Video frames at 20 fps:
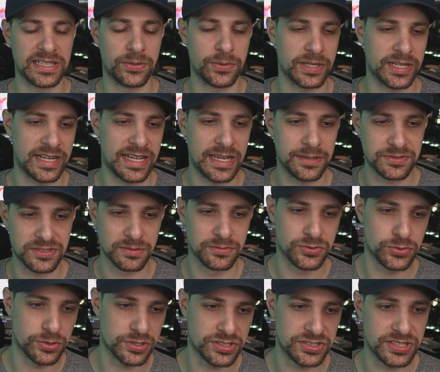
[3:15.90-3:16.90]
were going to have some
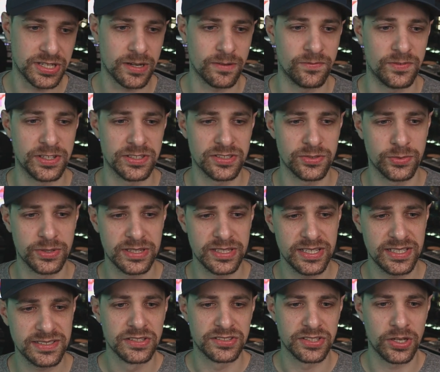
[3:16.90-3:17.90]
sort of shared vision with
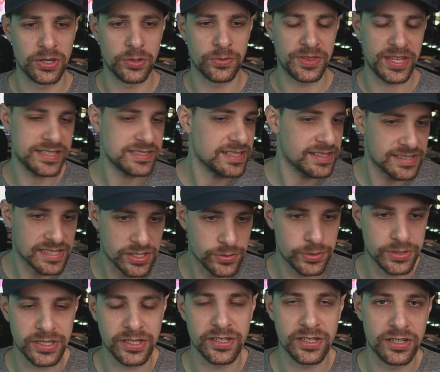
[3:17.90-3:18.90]
this. So that's exactly
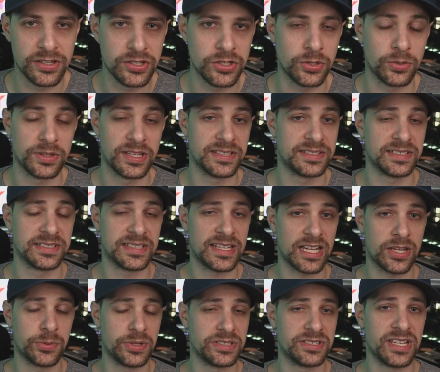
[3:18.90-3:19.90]
what they're going to do. That's
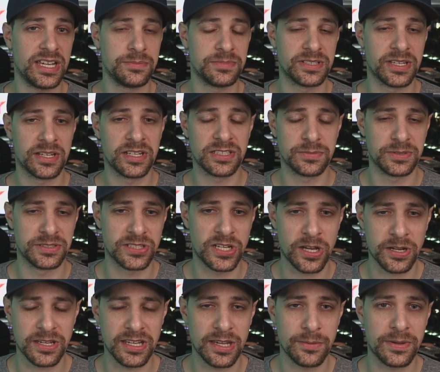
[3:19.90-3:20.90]
exactly what James Gunn has been
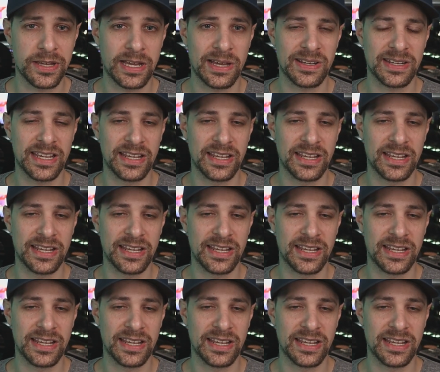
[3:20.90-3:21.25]
talking about.